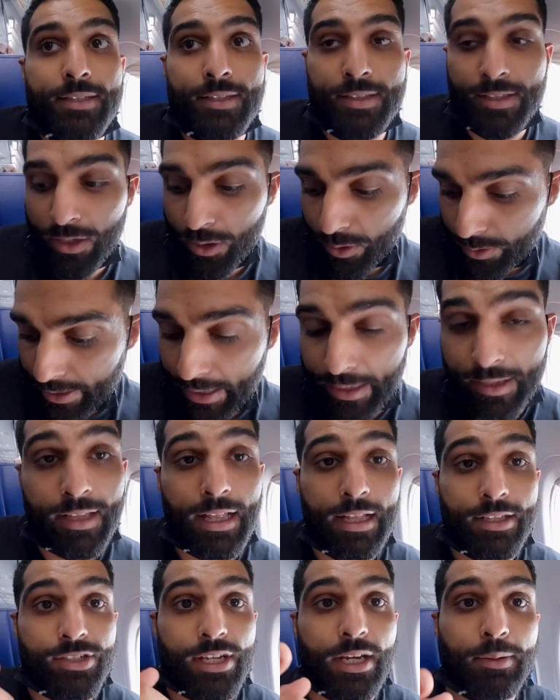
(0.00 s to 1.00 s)
To the hotel,
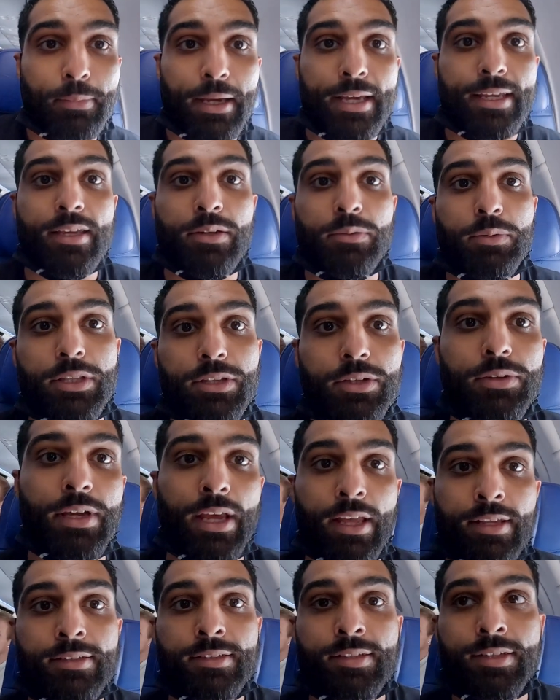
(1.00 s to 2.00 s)
I'll check back in with you
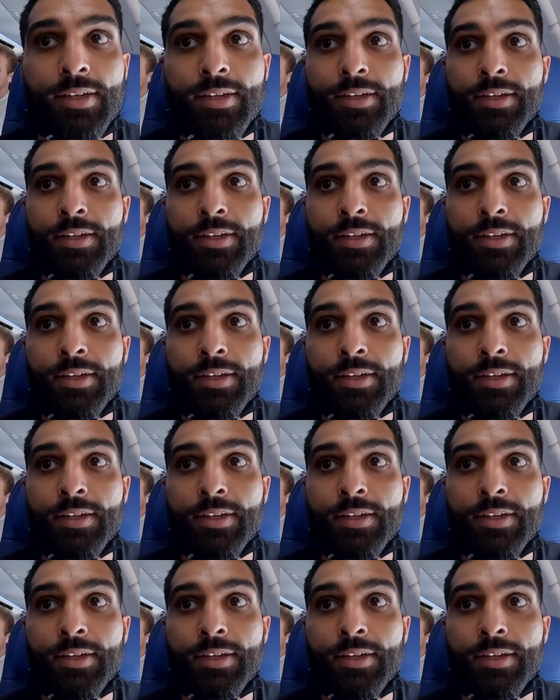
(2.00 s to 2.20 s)
guys.